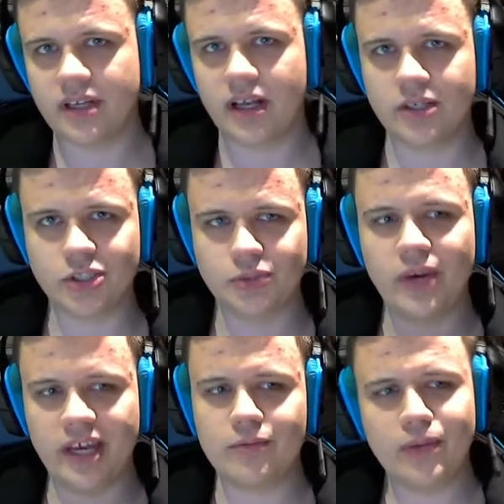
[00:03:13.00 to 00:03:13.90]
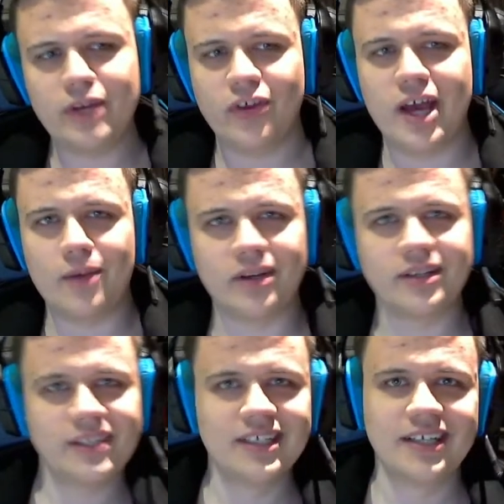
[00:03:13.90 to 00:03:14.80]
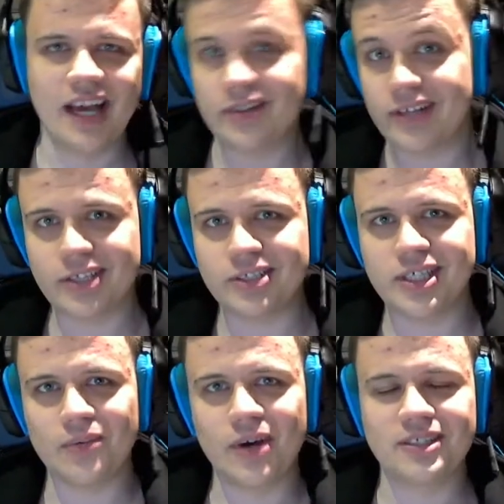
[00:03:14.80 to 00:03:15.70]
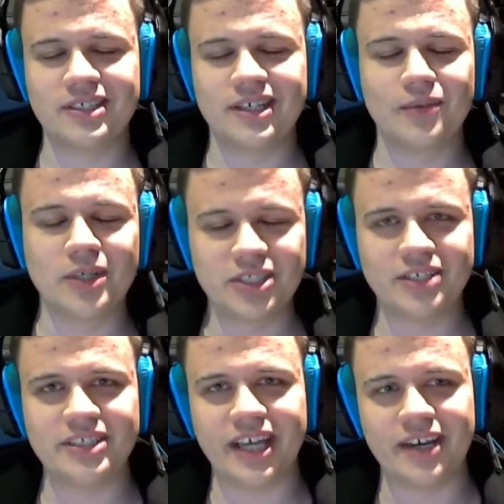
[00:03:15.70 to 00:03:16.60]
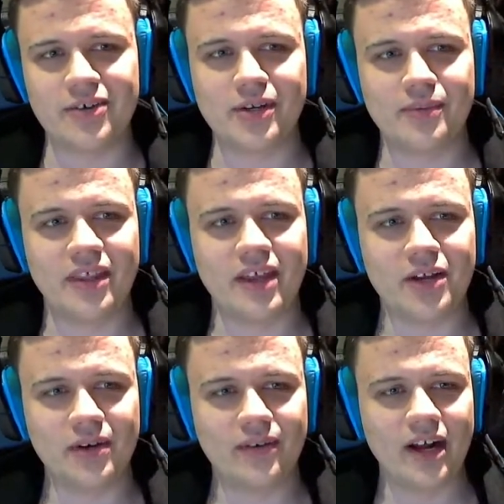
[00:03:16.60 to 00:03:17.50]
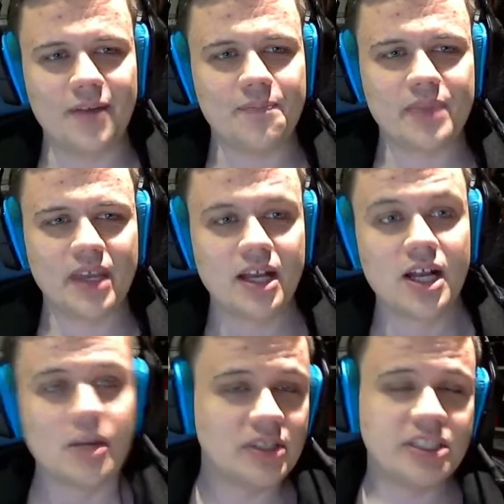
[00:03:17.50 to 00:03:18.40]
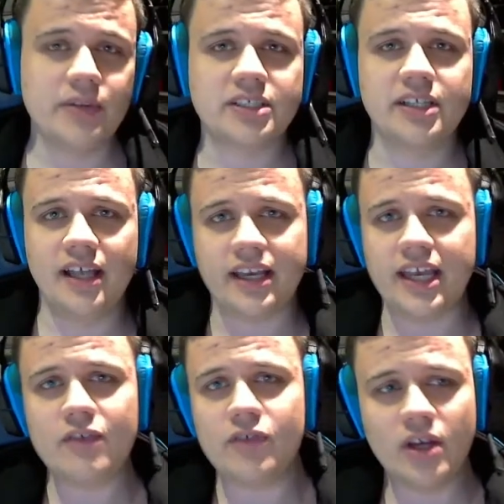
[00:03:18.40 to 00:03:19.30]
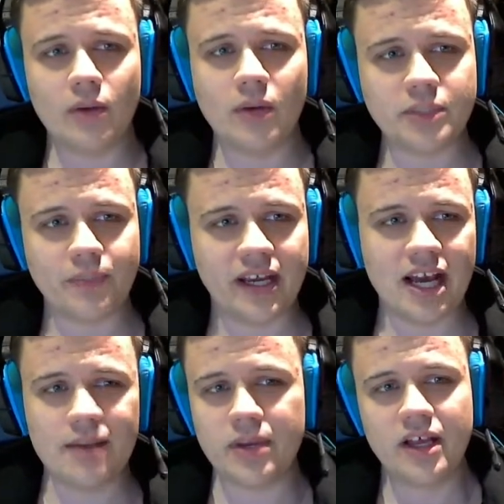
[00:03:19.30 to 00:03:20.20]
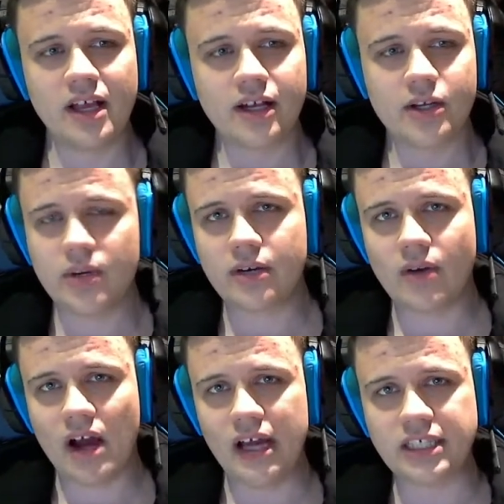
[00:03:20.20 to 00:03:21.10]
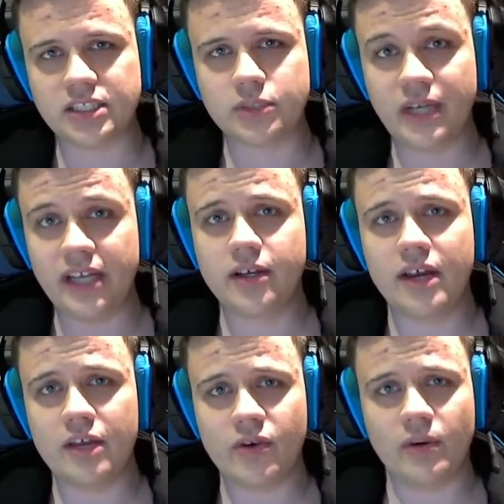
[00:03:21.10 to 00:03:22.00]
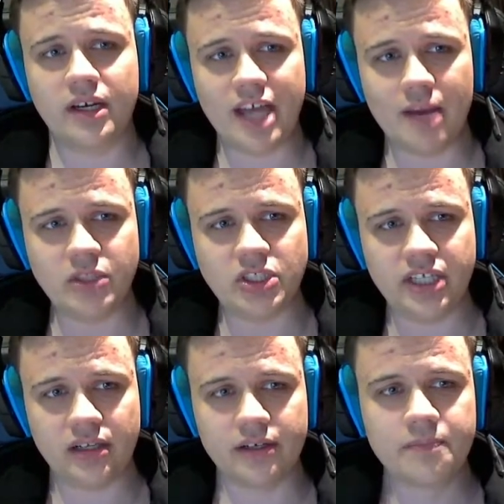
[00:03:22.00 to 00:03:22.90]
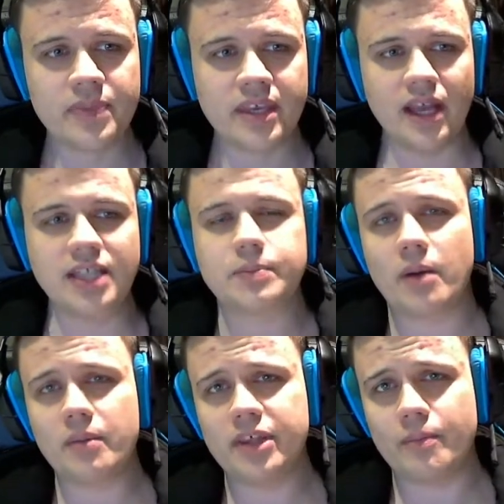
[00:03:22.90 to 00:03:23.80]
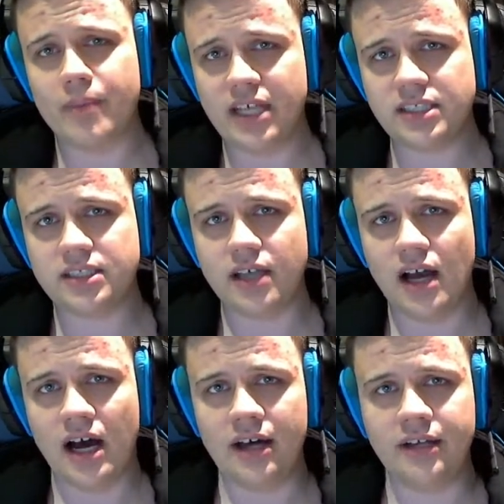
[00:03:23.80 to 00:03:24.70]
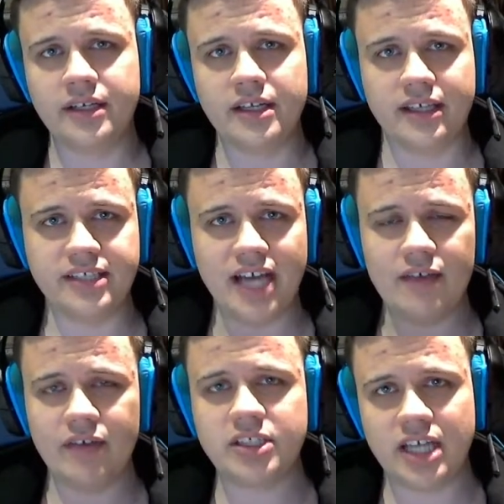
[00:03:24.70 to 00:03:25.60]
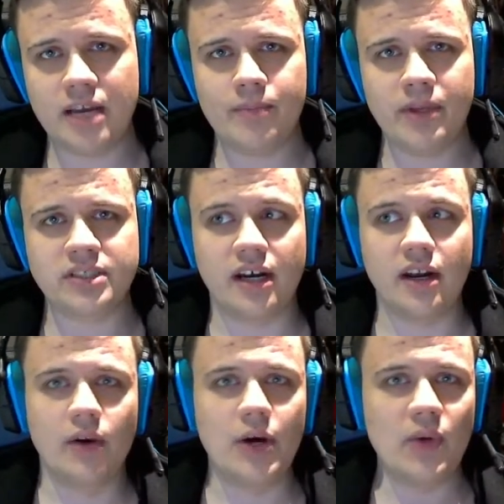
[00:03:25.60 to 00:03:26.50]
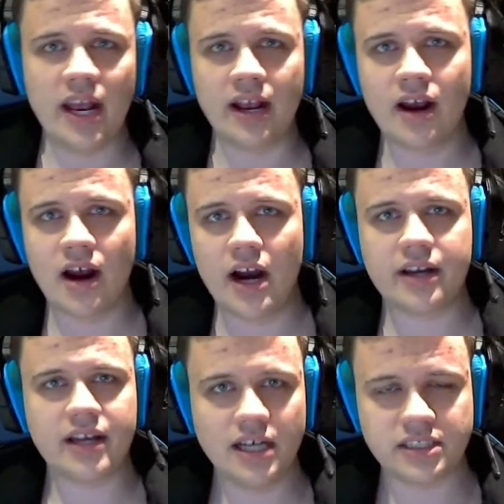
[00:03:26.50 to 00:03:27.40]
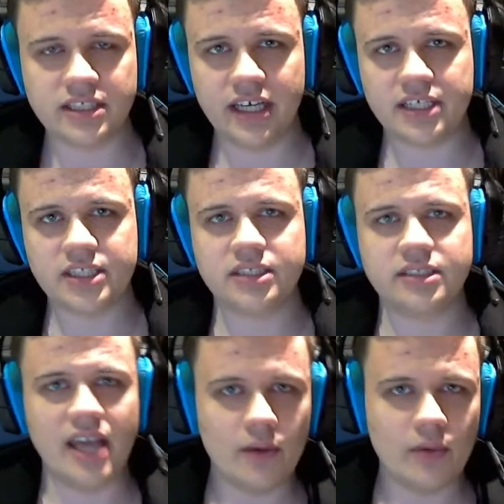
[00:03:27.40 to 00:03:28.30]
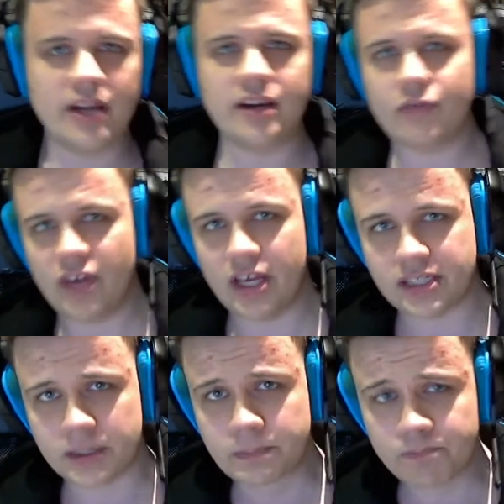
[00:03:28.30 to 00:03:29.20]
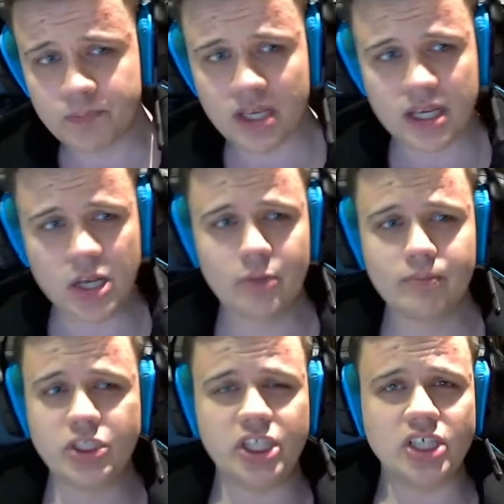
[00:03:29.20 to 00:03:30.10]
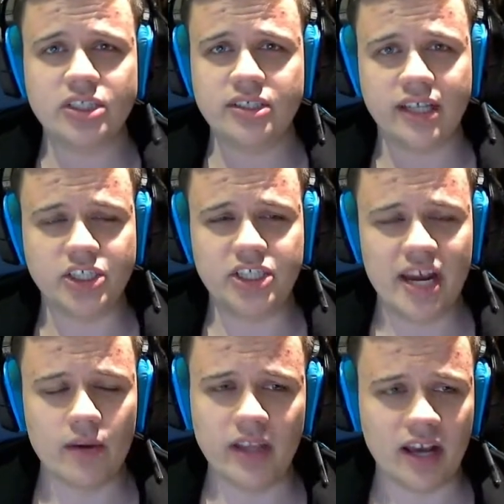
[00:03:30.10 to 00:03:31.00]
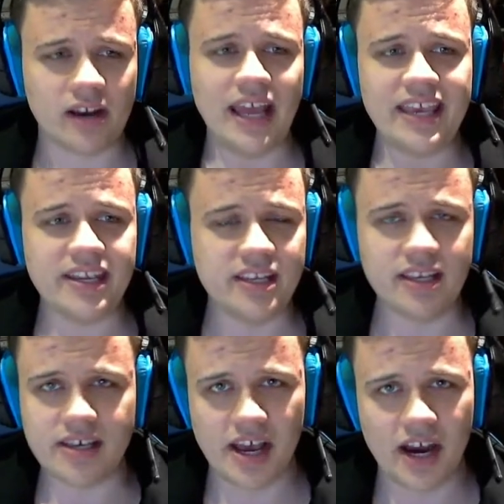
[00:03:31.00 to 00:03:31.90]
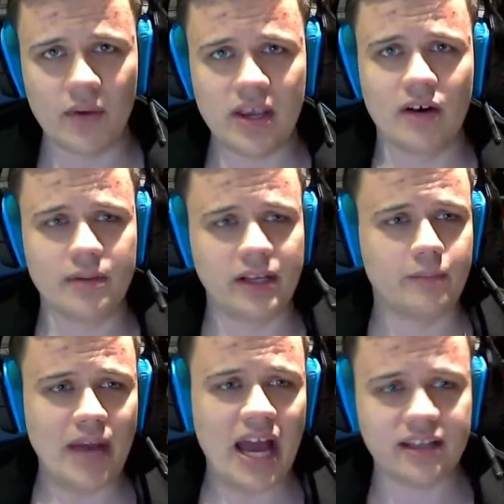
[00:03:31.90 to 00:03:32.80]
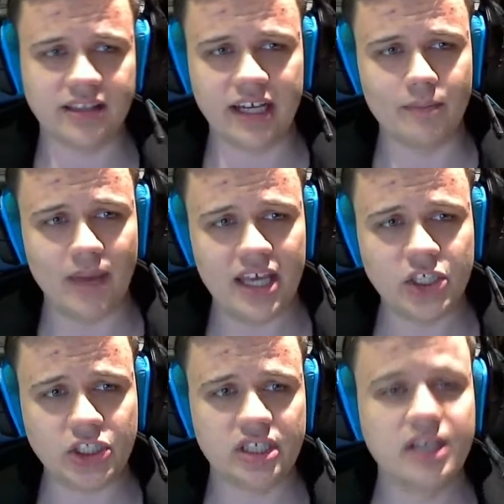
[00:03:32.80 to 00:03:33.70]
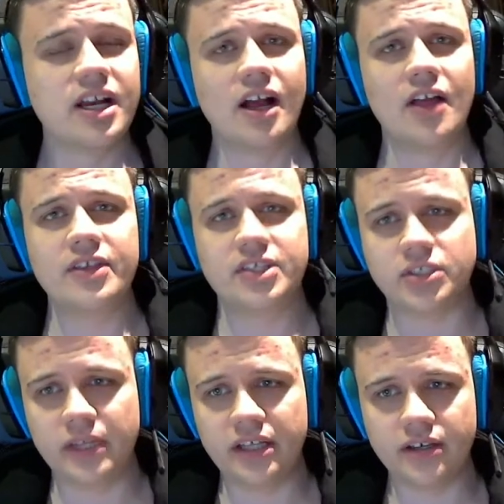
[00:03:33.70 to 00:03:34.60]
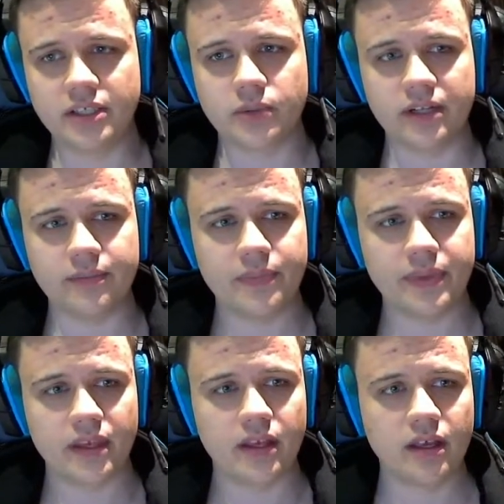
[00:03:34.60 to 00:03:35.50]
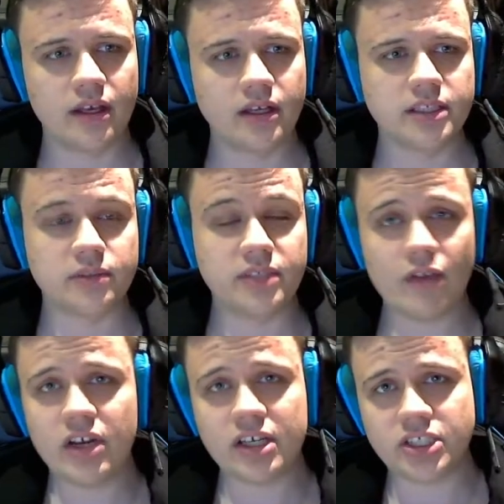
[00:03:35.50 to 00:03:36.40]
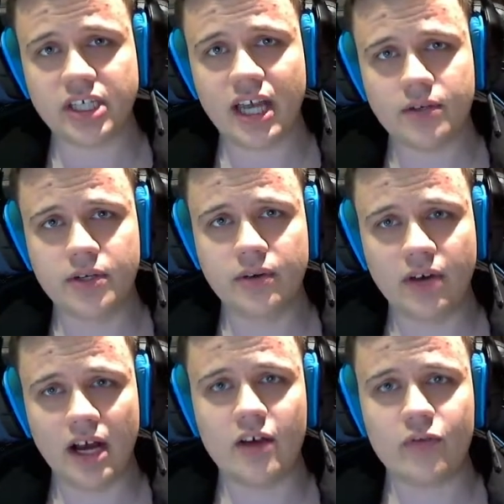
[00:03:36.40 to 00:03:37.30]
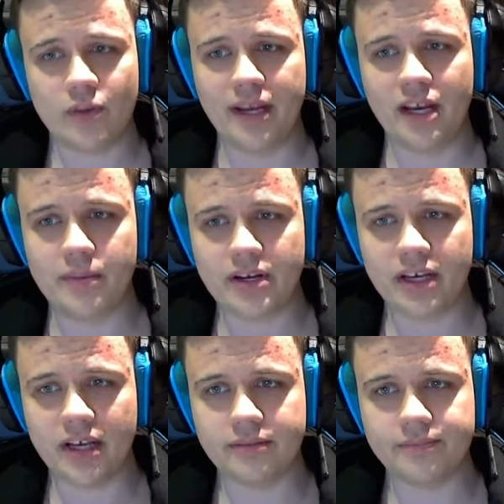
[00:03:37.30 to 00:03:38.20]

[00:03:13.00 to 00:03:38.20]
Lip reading: just wait for that one, and you'll get to see what's a good secondary tree with Coup De Grace. But seriously, like, if you don't know what to pick up, Coup De Grace is really good if you're on a damage dealer. It's probably the best on like diving champions, I don't know, a Rengar, Kha'Zix, Katarina, Fizz. But just like generally on an AD carry or like a backline mage, this is really good as well. So definitely check out Coup De Grace for my number 10.